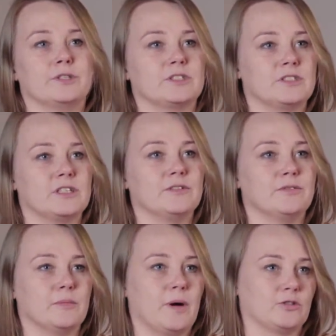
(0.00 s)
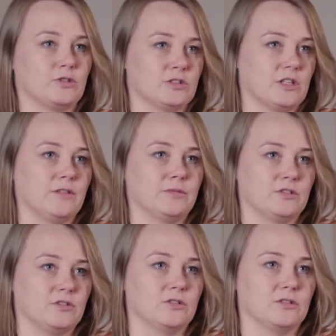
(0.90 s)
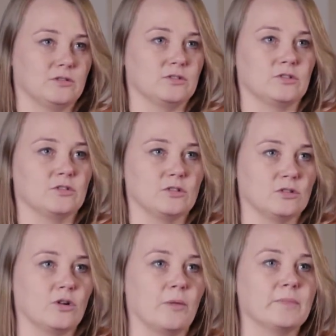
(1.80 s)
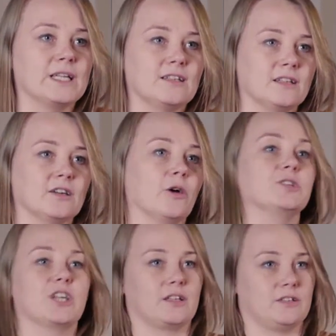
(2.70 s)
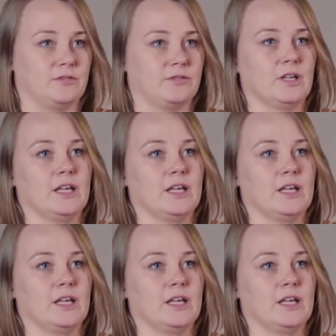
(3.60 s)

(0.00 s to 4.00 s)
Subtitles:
perceive about yourself is completely objective.